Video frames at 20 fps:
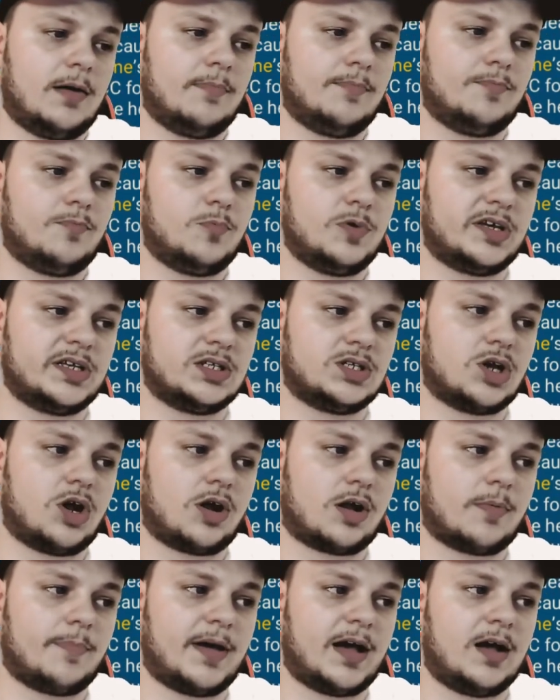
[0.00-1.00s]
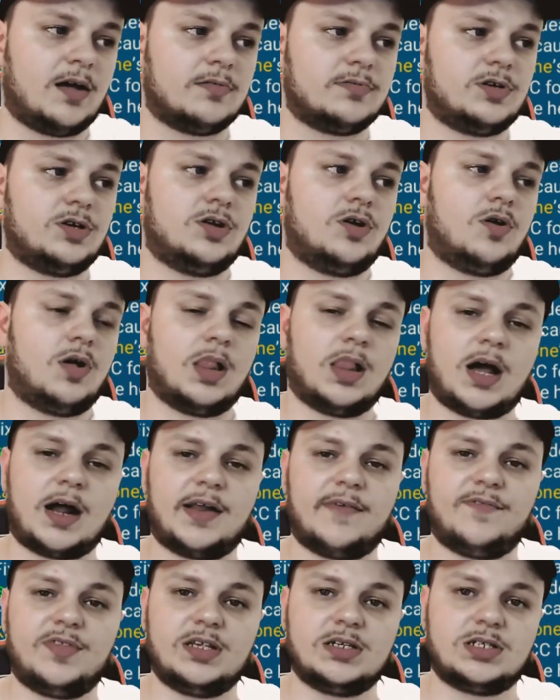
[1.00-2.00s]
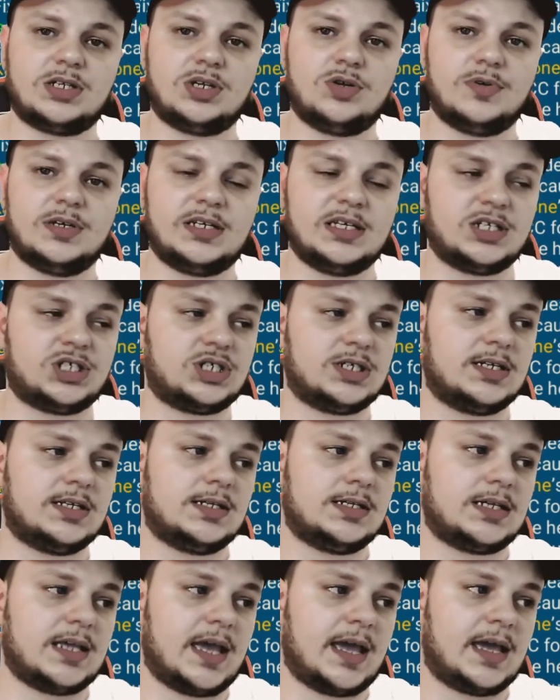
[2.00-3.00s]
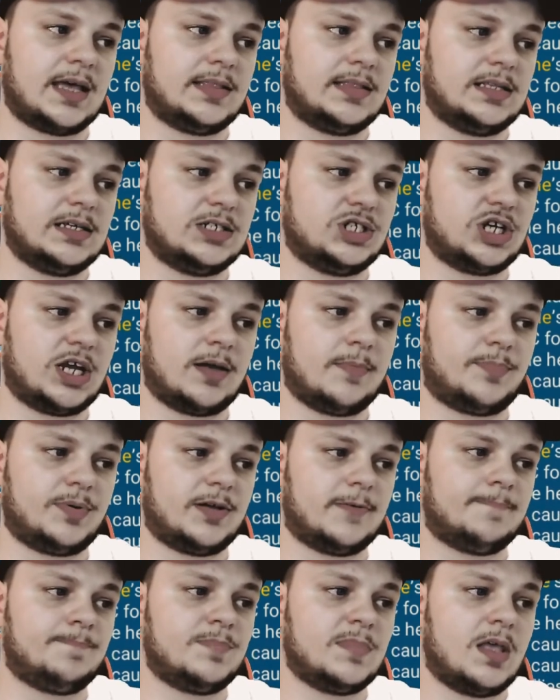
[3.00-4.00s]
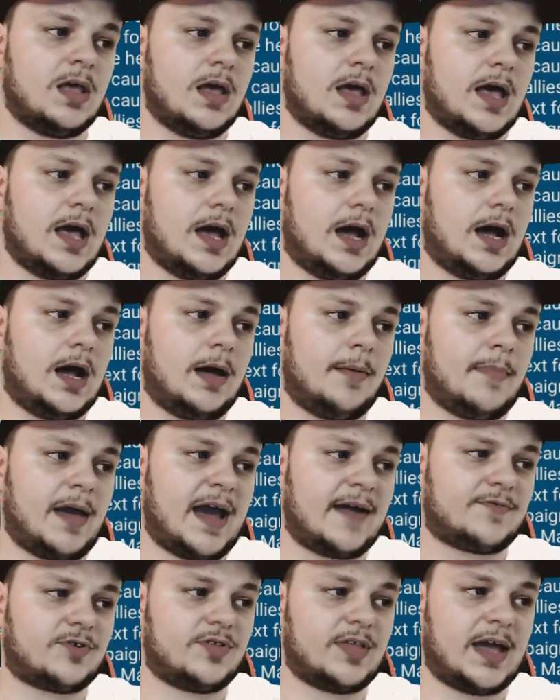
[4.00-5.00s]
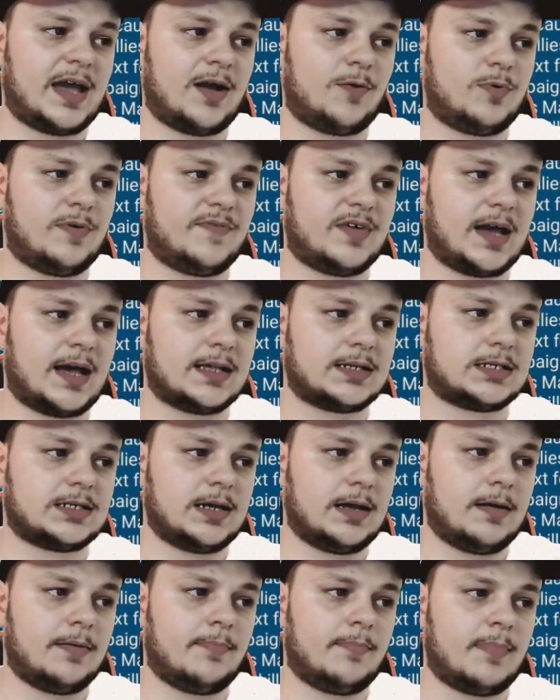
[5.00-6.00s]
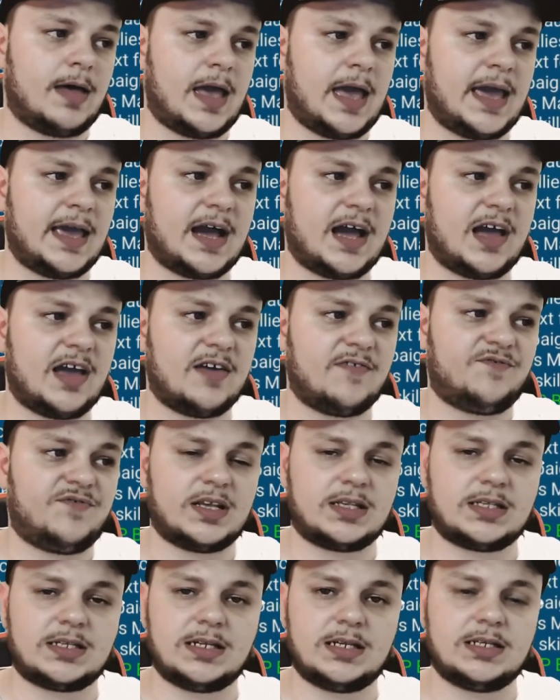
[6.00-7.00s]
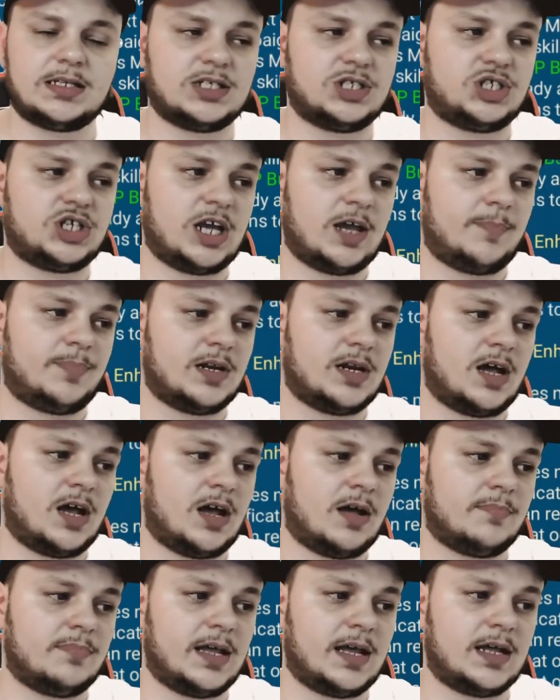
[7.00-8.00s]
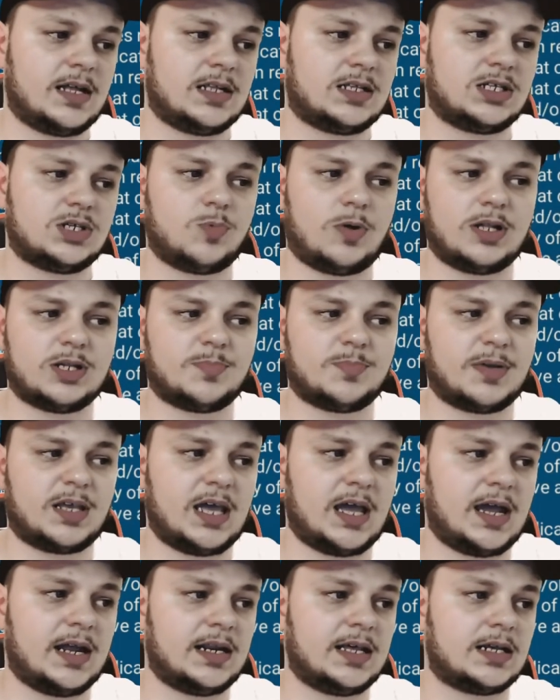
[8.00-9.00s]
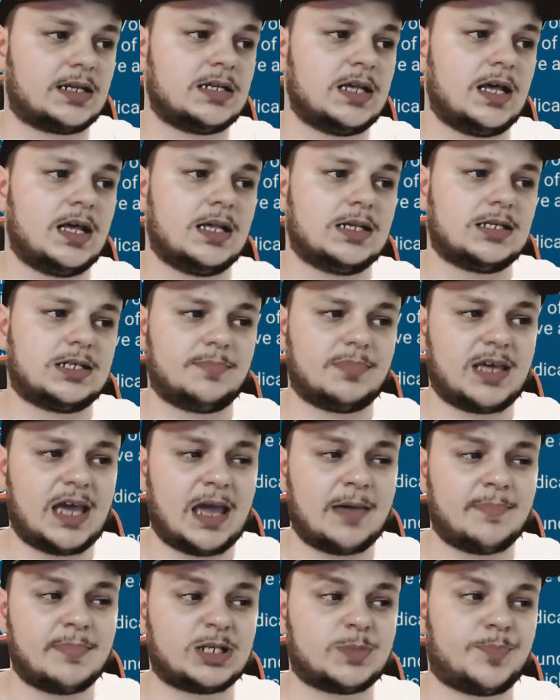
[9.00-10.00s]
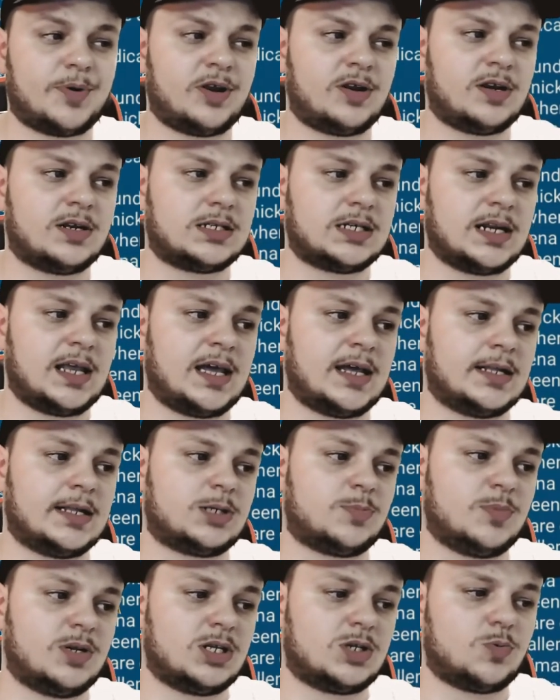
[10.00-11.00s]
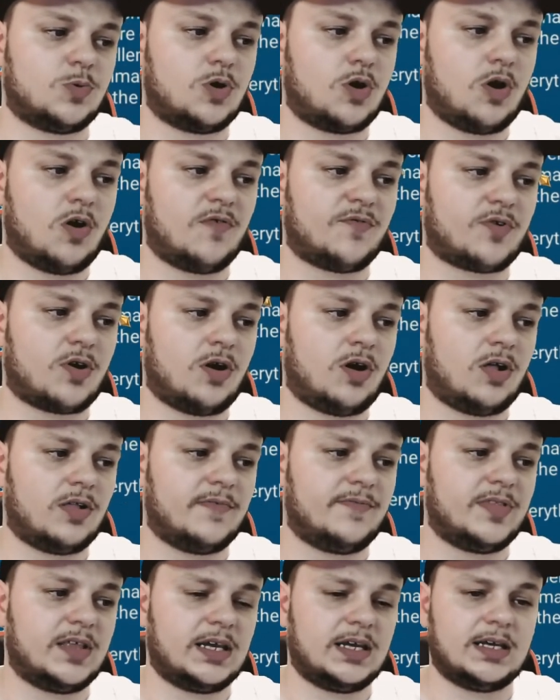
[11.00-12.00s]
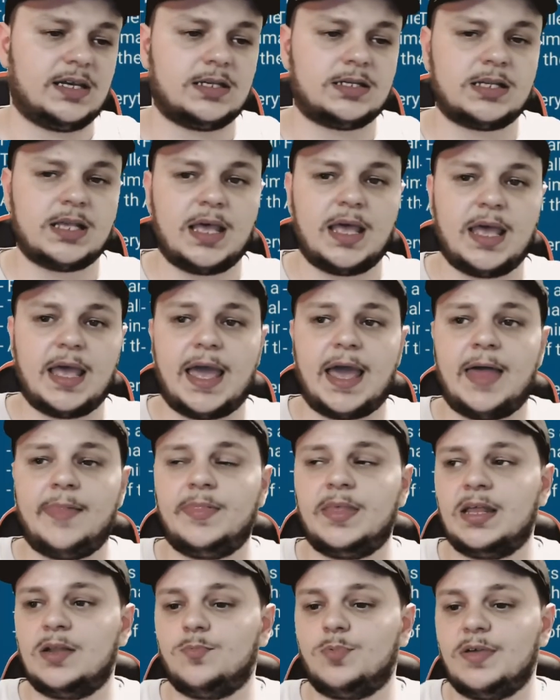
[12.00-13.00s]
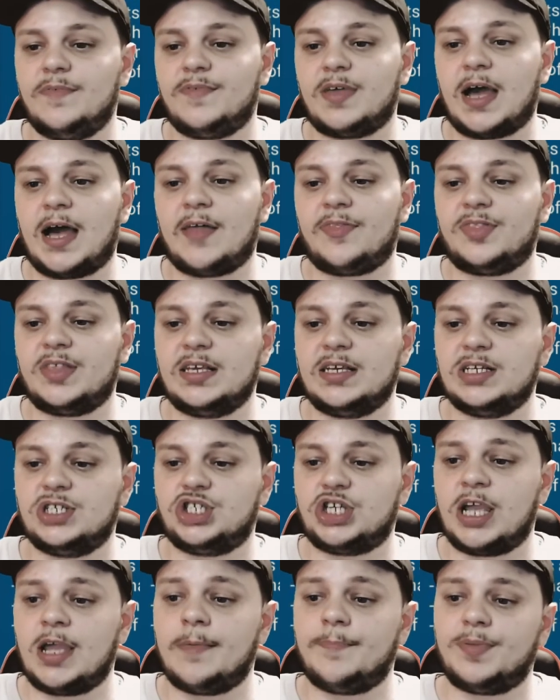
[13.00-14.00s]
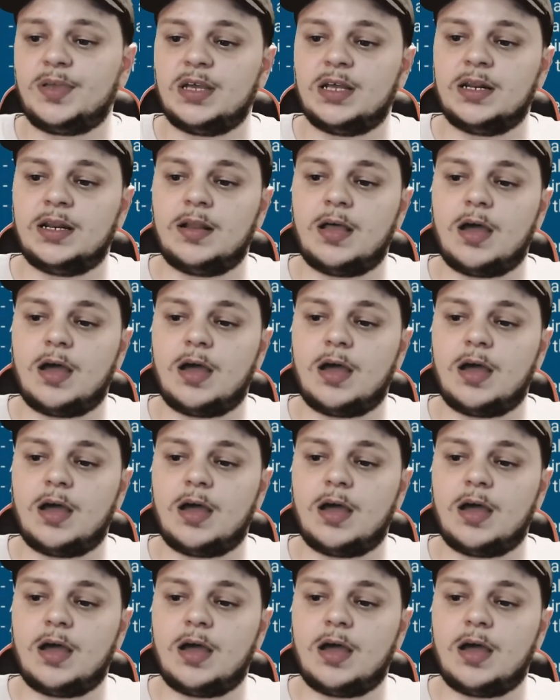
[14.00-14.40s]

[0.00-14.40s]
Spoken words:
We can talk about, a lot of these new additions and the champion. After that, we've got some AI fixes and champion updates, as well as mechanics, some game experience enhancements. We'll go over all of these. And then we've got the champion